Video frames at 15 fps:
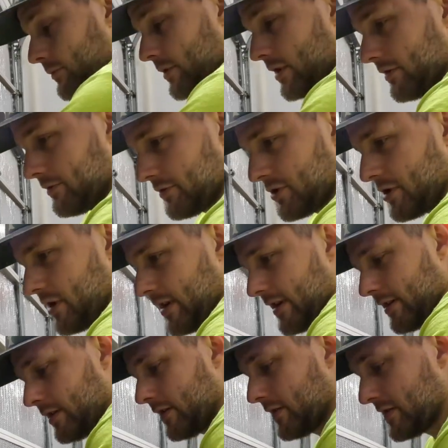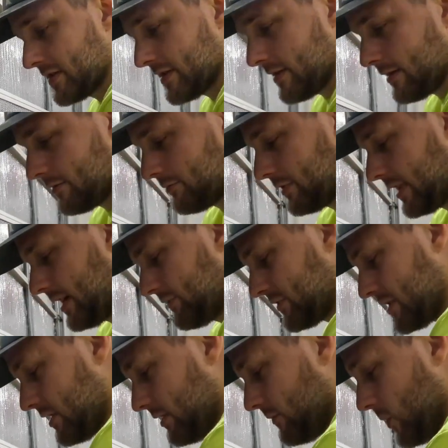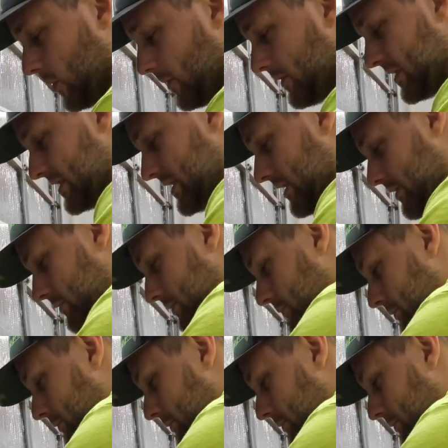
we're not gonna try it because I don't wanna have to cut more of this Gila